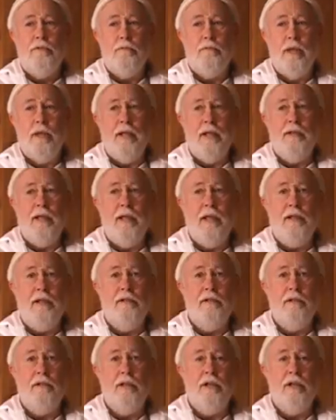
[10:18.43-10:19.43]
to
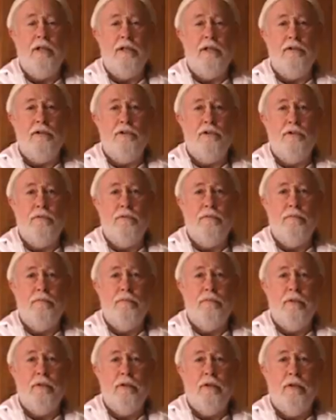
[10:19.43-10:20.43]
maintain the lineage,
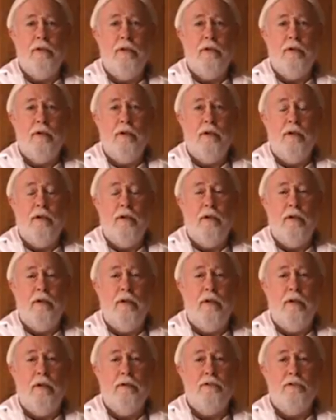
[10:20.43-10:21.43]

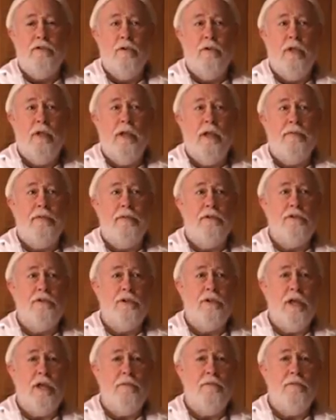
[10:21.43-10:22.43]
so that this
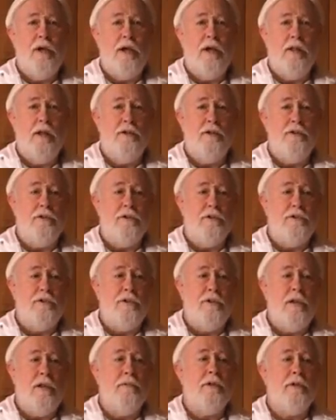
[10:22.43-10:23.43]
same knowledge, this
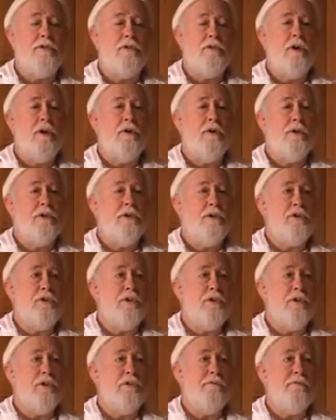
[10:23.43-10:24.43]
same esoteric
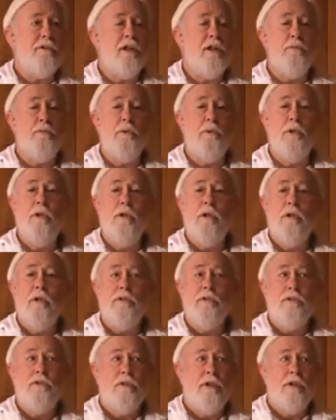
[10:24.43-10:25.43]
teaching is available
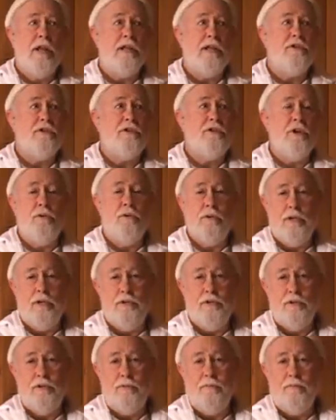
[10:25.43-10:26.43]
to the next
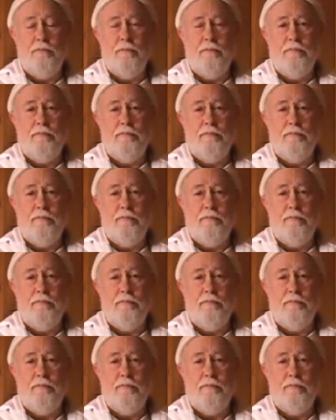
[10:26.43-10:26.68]
generation.